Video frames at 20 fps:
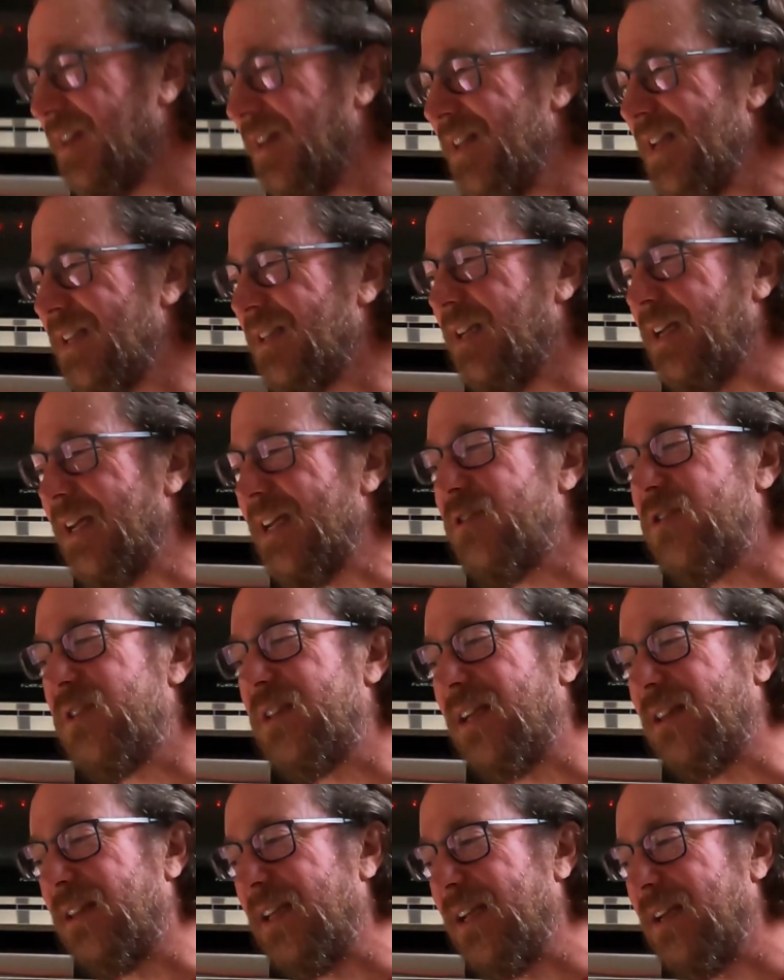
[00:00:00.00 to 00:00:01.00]
I think the
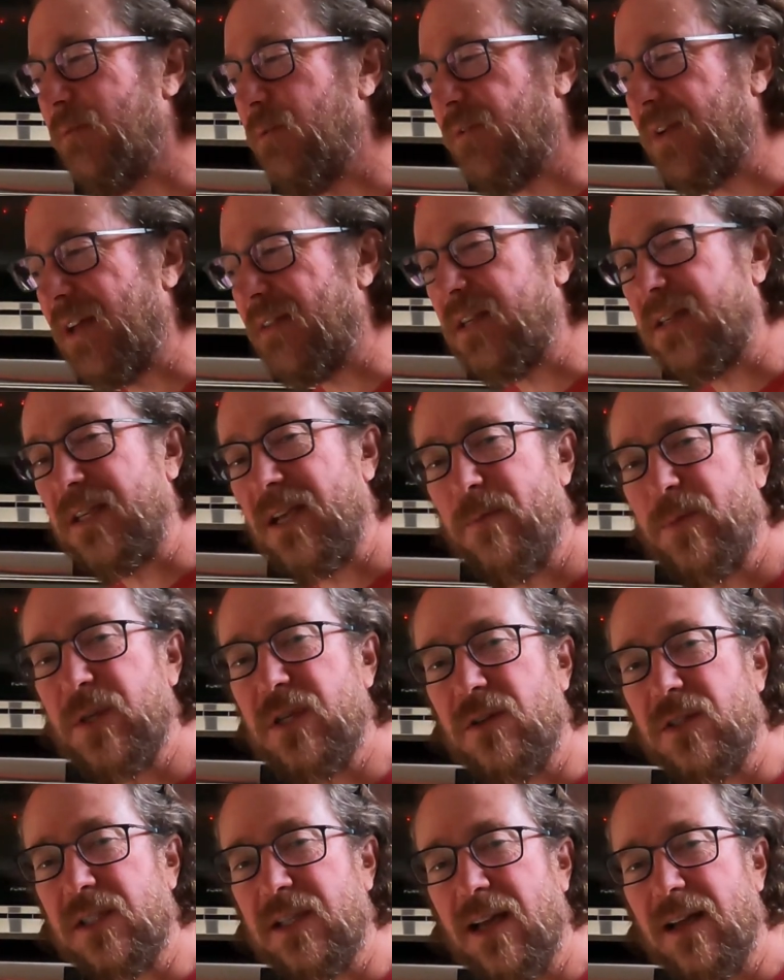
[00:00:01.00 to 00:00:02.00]
interesting thing, we've got the
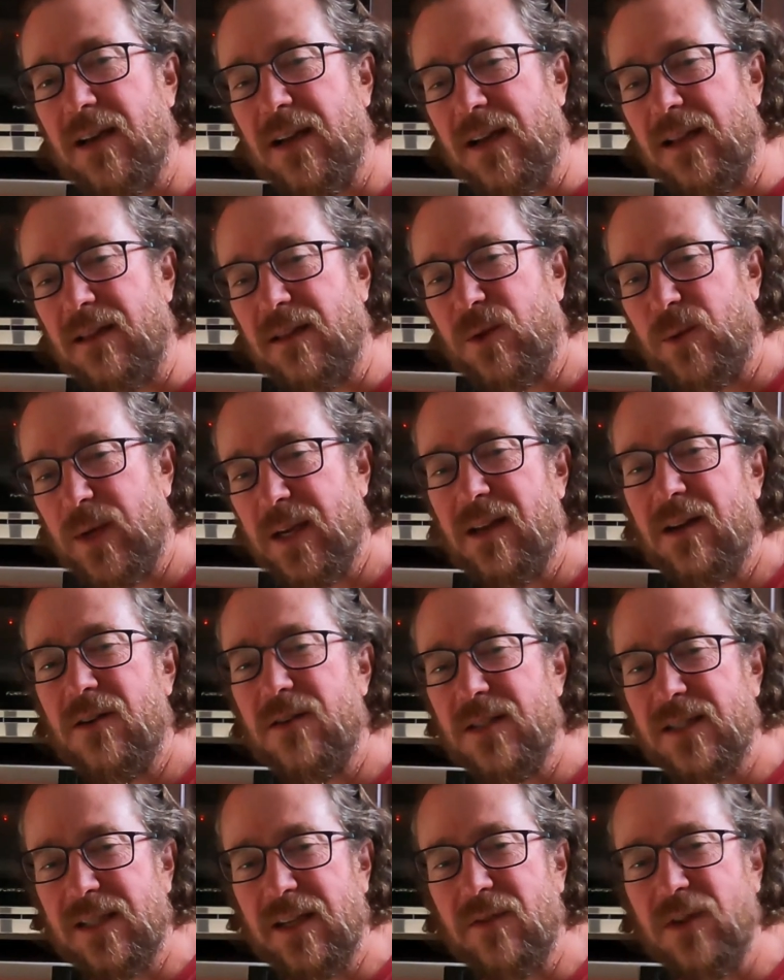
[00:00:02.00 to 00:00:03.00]
temperature set at
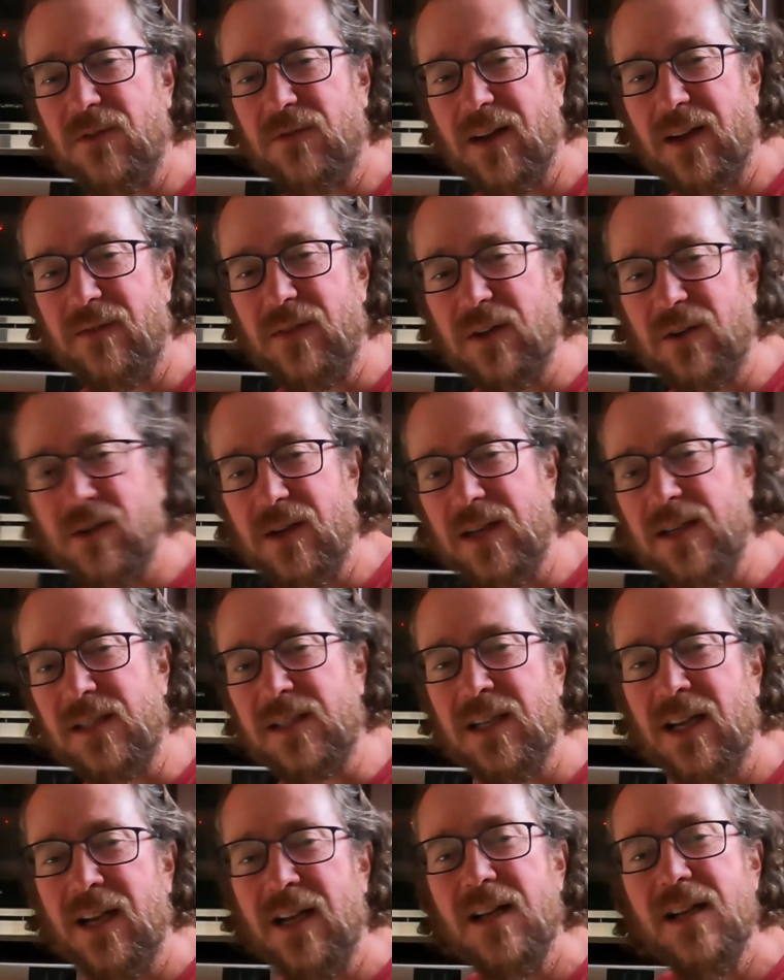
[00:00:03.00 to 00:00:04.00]
375
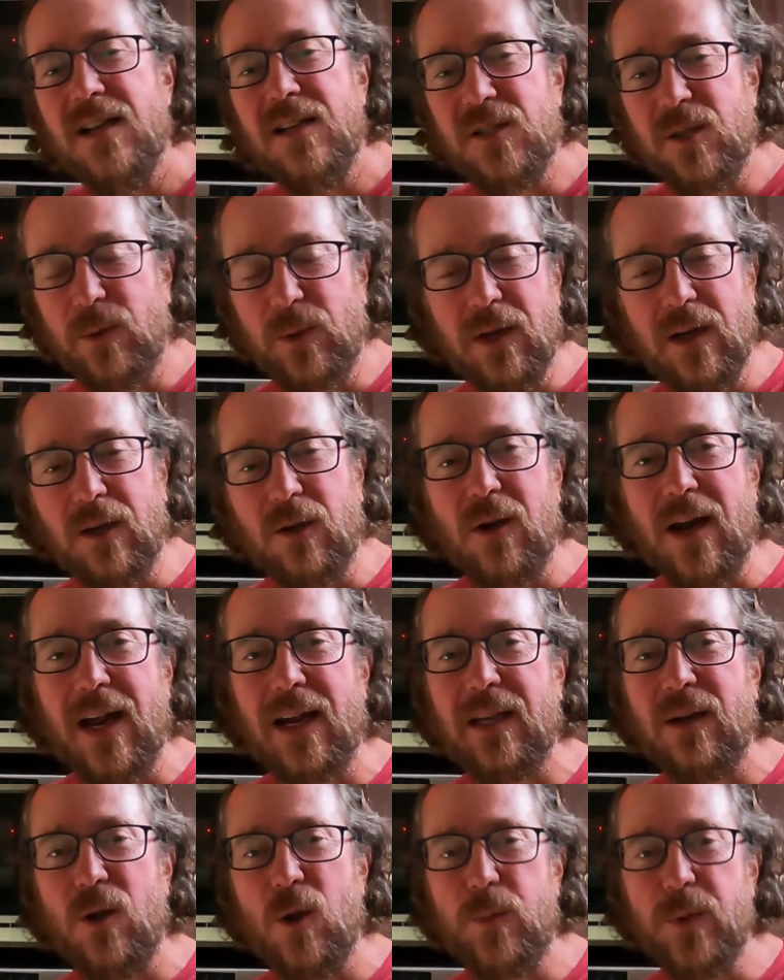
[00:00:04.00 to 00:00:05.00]
degrees. So we're going to
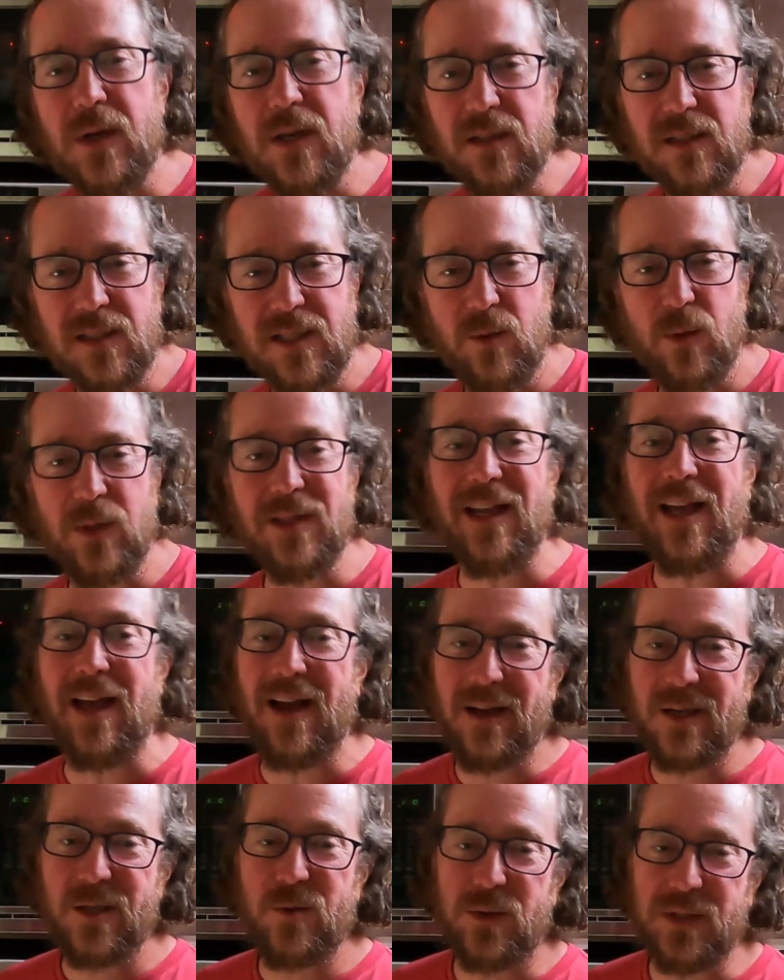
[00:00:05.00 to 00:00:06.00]
crack it open and see what the
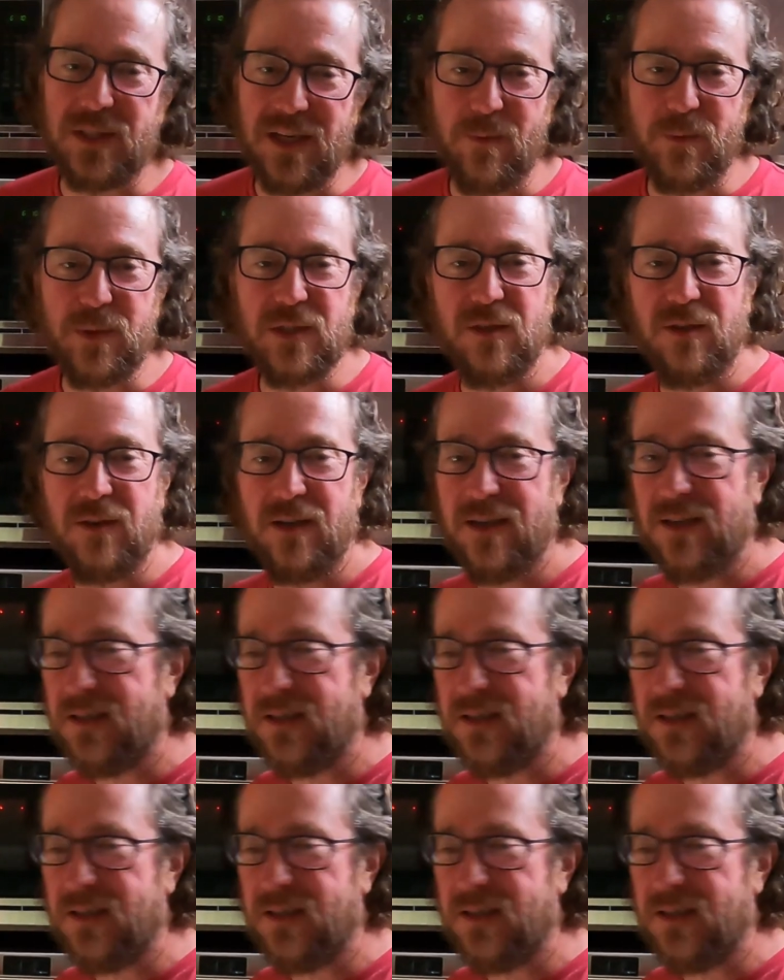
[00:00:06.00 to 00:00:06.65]
actual temperature